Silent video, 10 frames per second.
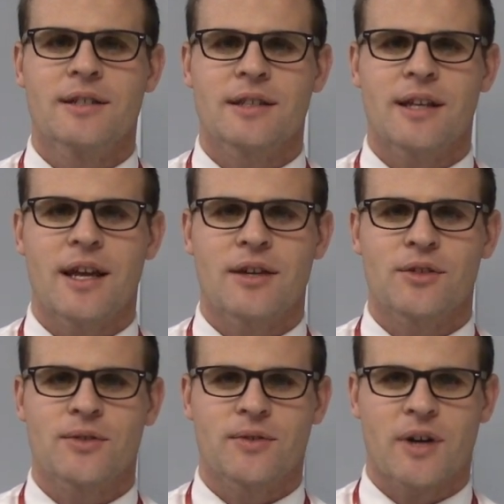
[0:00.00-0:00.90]
Today
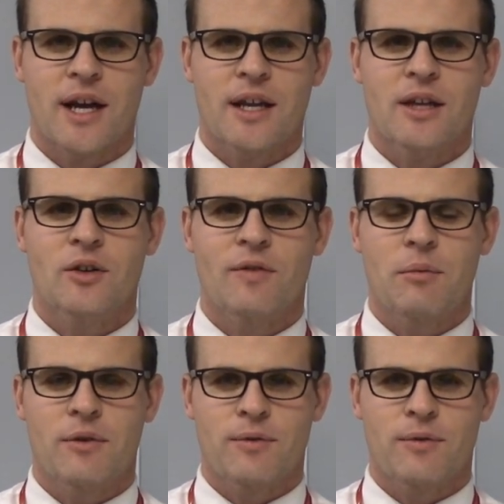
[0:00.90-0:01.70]
is Friday, November